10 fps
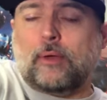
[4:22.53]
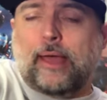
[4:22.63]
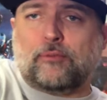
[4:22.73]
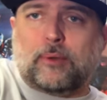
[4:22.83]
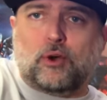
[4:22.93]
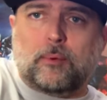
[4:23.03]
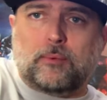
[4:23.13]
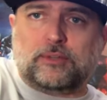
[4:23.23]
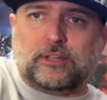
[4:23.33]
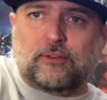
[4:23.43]
X-Men comic
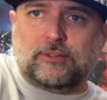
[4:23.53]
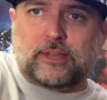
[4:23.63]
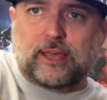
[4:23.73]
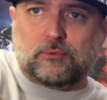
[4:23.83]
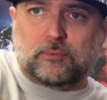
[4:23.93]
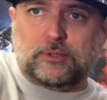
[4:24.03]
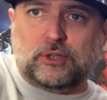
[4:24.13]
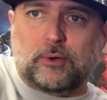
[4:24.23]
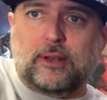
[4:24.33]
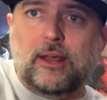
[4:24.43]
book series that Hickman's been
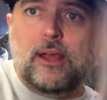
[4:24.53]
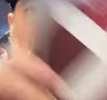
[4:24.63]
doing.